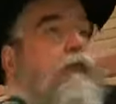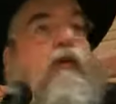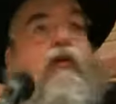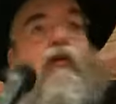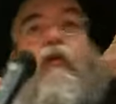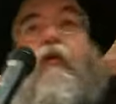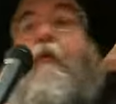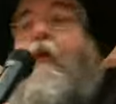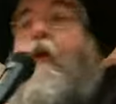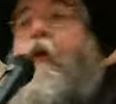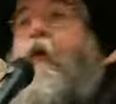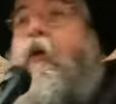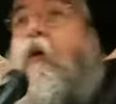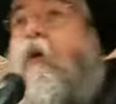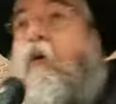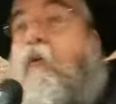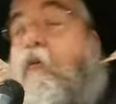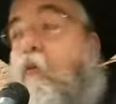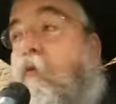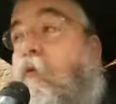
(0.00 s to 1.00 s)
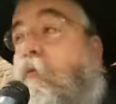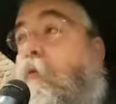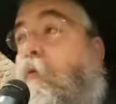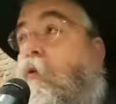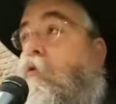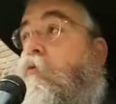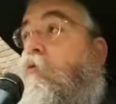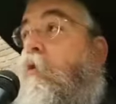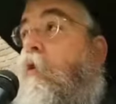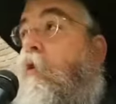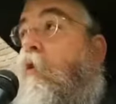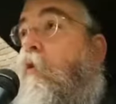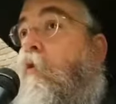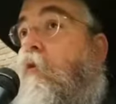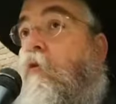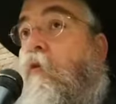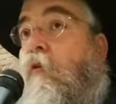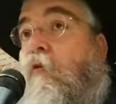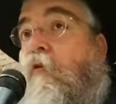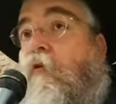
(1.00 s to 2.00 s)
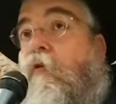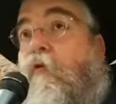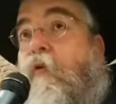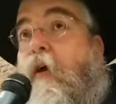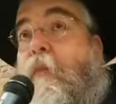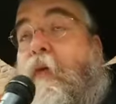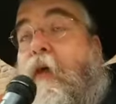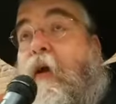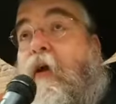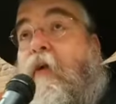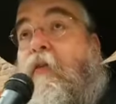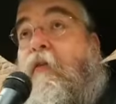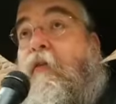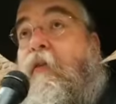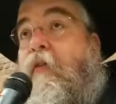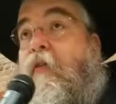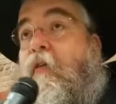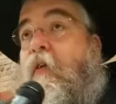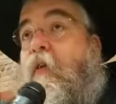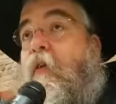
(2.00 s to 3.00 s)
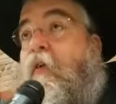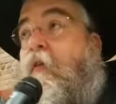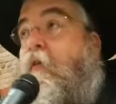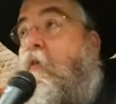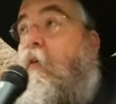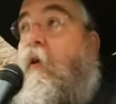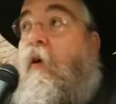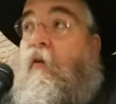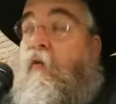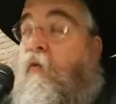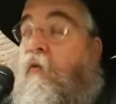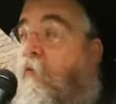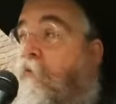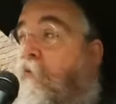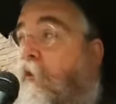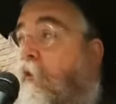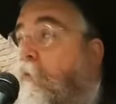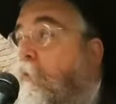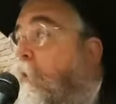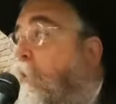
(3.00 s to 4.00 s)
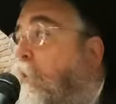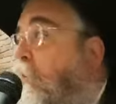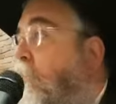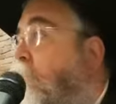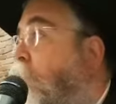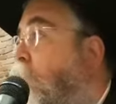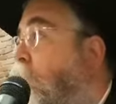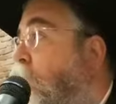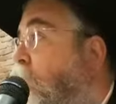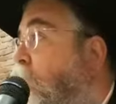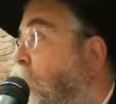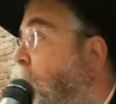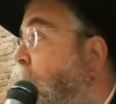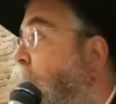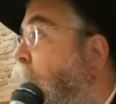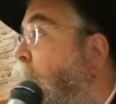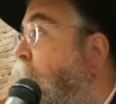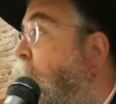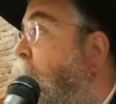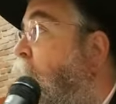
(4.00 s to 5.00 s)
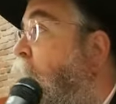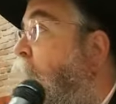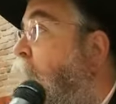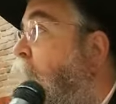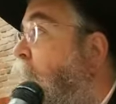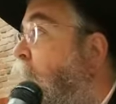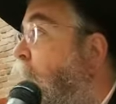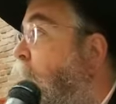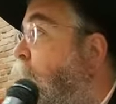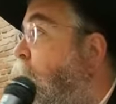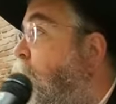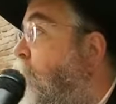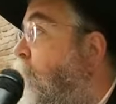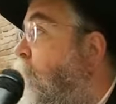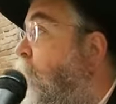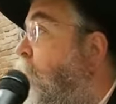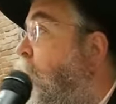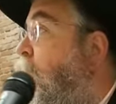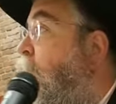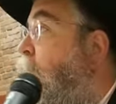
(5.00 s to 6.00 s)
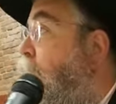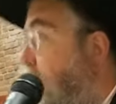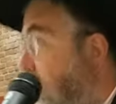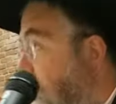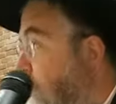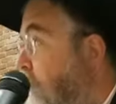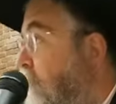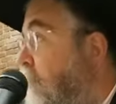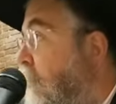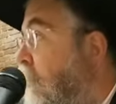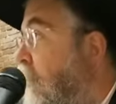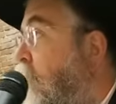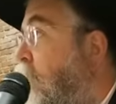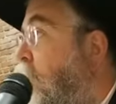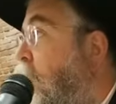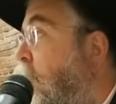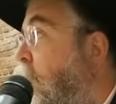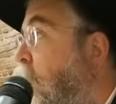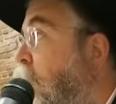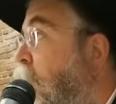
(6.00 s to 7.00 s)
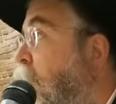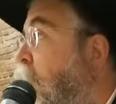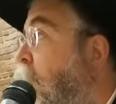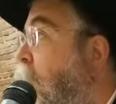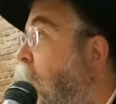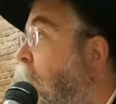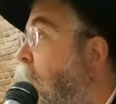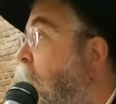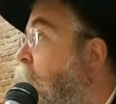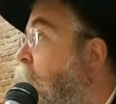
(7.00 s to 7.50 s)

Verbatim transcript: Used to be a chassid in Montreal, Rabbi Galitsky. I don't know if anybody knows him. He used, he used to say,